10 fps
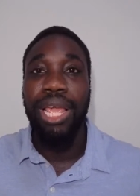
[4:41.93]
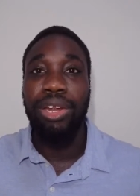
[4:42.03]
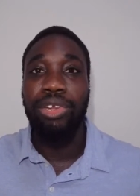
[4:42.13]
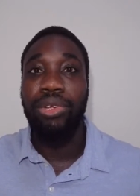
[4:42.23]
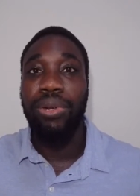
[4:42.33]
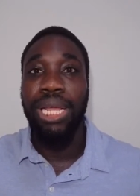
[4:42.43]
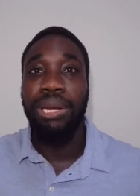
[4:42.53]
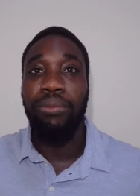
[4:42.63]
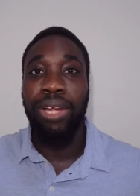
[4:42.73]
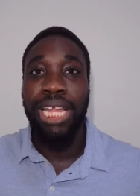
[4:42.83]
and are doing
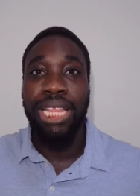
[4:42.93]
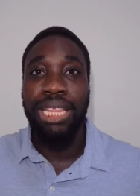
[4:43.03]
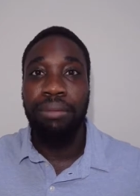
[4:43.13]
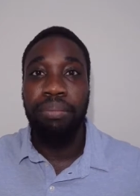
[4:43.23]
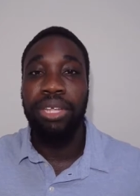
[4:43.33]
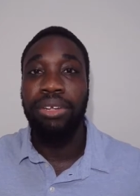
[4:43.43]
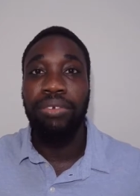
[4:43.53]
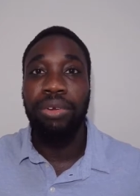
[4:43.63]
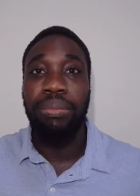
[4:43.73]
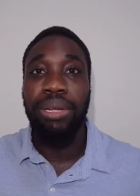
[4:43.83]
it with a peer
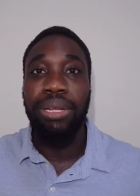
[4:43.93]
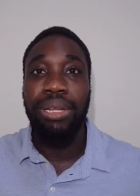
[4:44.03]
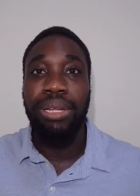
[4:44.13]
group